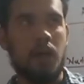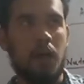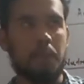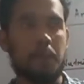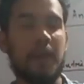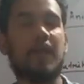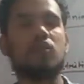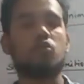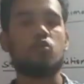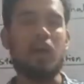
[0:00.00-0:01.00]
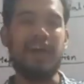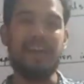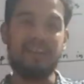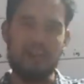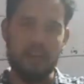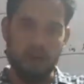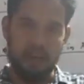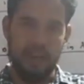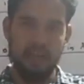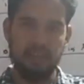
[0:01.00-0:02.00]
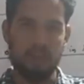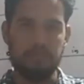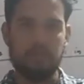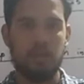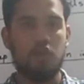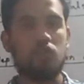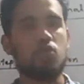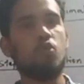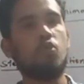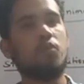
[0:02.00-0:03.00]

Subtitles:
prey, to the another organism, to